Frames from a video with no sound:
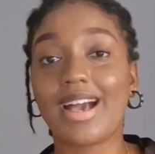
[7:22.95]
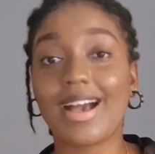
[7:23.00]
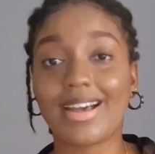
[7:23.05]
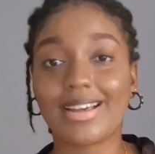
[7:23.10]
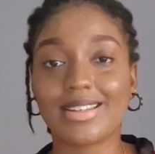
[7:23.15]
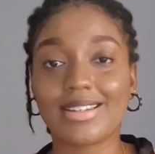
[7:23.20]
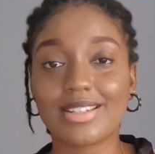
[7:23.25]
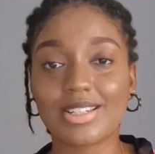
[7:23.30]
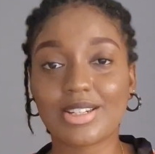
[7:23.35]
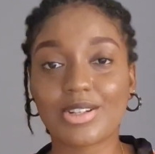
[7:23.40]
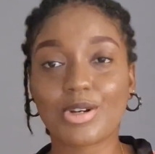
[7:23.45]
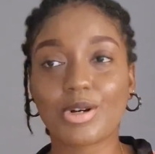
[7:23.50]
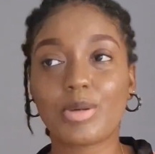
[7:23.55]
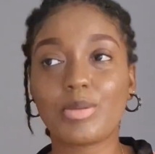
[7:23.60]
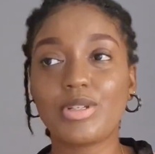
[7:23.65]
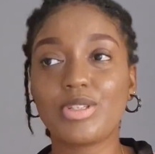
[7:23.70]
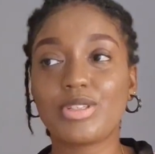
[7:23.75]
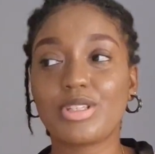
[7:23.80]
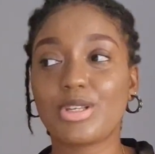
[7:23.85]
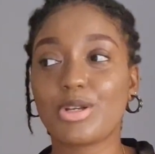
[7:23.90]
and
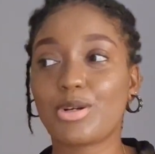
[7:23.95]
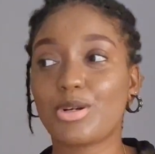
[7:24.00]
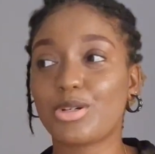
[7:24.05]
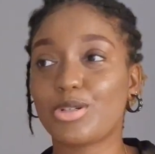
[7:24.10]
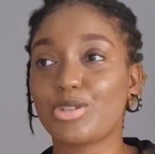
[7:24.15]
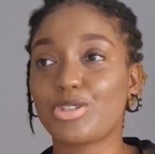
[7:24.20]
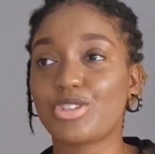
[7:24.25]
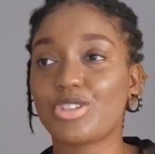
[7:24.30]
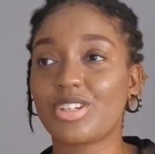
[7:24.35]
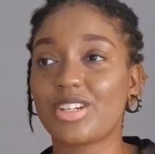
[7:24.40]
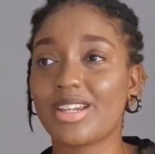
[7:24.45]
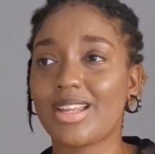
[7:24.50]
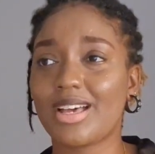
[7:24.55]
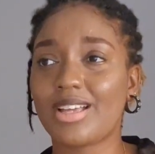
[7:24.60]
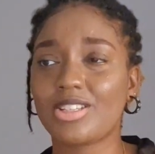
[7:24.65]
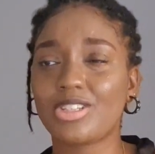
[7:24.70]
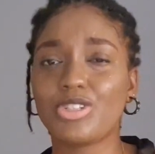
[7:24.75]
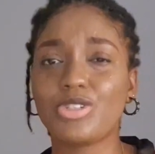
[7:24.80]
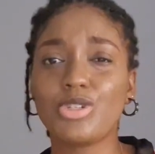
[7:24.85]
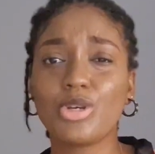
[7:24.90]
coming to the conclusion
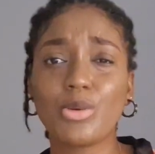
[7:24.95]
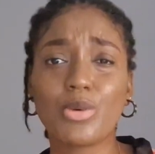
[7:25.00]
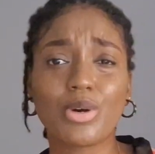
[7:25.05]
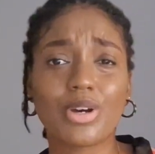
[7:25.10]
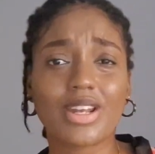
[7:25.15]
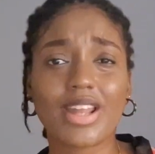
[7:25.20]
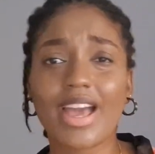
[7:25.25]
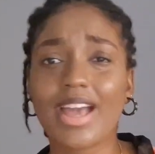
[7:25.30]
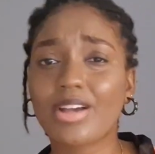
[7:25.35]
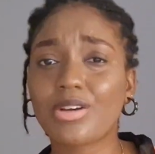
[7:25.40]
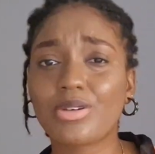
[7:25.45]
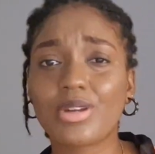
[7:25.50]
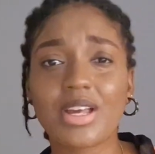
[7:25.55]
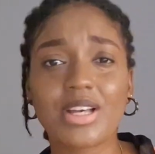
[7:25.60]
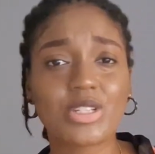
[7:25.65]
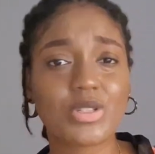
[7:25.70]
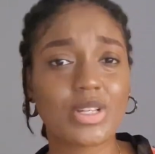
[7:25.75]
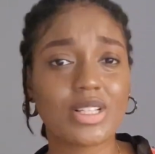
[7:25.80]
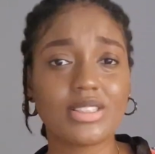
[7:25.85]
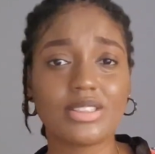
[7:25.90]
that, you know what, I could
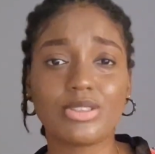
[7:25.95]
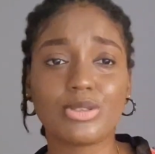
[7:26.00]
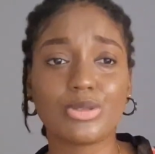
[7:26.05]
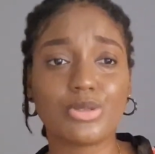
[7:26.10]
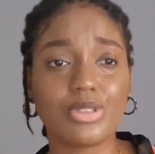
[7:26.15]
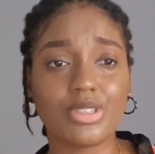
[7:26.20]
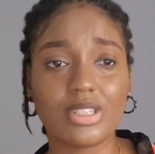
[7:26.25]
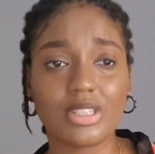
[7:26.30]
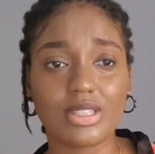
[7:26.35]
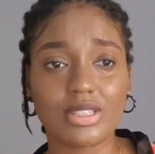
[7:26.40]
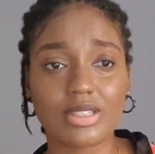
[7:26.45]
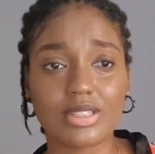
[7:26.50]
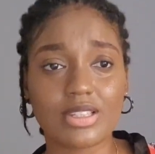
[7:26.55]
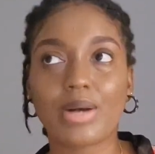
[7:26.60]
actually do this.